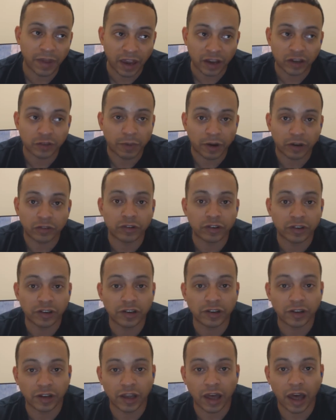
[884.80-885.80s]
Xbox
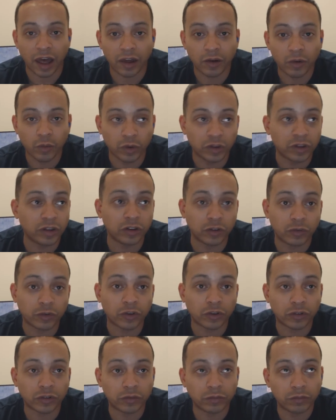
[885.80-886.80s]
360 got within its
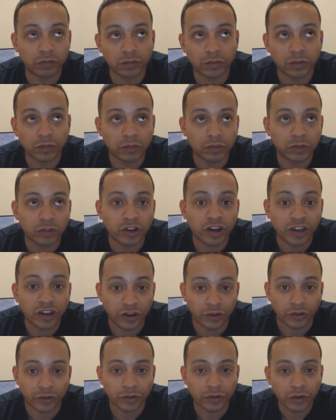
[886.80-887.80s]
first three
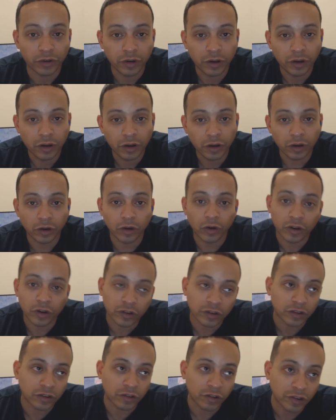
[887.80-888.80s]
years. You know,
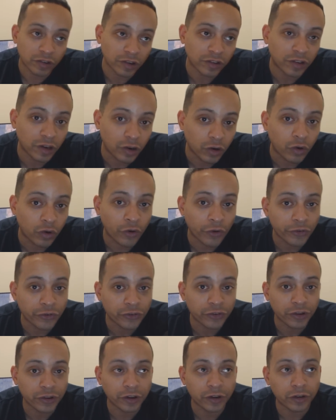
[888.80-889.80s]
because 360
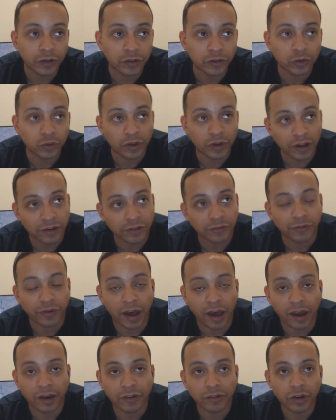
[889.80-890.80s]
launched in
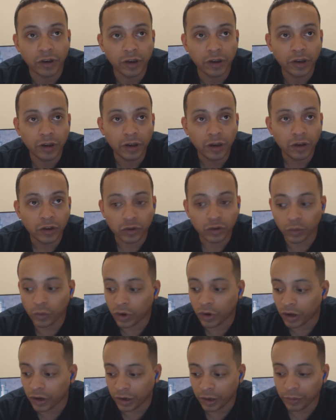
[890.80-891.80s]
2005, so
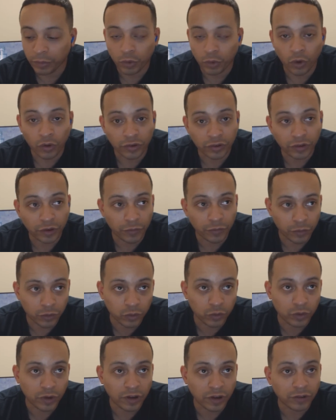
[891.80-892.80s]
we're going to name you all the stuff from
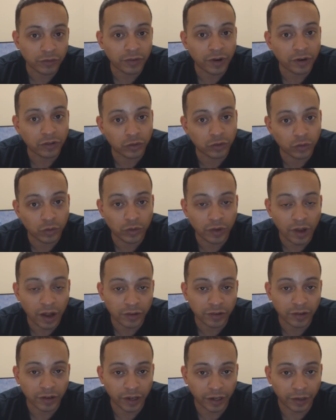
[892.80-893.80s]
2005 to
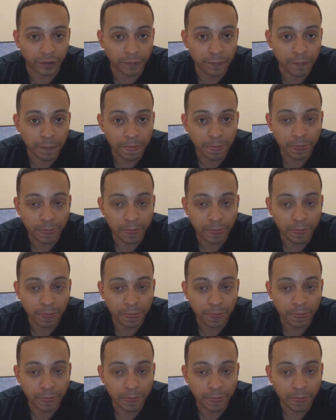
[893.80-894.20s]
2008.